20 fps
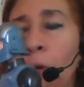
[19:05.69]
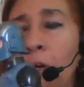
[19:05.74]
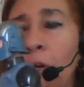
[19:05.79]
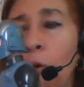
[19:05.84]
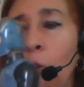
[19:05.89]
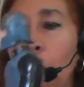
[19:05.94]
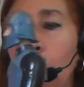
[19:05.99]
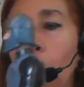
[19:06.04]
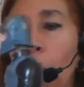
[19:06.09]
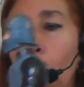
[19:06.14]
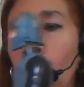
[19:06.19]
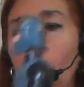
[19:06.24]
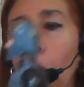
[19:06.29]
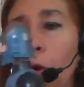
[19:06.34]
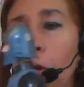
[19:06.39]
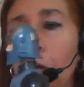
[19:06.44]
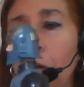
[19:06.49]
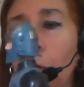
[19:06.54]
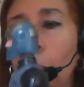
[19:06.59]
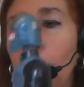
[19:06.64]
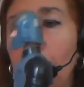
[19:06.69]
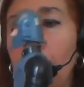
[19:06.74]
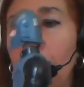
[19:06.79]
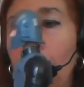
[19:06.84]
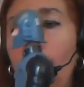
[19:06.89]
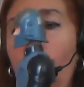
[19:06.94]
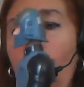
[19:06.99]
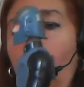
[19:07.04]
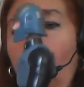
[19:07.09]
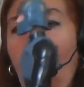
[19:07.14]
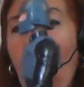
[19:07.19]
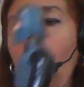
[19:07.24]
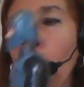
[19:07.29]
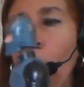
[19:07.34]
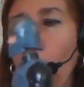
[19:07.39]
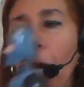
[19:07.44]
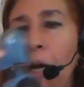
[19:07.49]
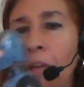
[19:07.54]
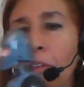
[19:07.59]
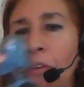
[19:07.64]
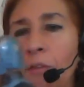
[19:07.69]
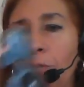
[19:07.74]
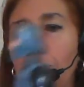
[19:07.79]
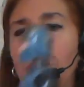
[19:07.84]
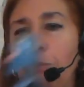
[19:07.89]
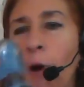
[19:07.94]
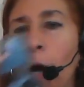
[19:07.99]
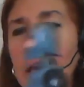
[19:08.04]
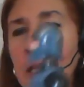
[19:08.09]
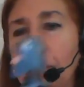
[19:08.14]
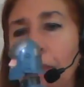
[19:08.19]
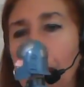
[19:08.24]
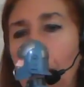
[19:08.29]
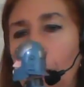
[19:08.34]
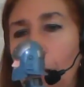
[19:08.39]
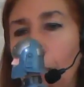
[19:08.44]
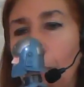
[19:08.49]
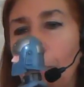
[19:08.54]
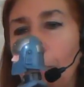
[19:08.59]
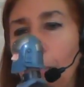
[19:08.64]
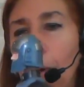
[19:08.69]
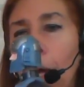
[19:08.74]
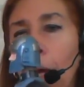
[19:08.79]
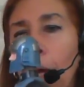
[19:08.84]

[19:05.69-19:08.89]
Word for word: and going to hurt you and I wanted to fight them.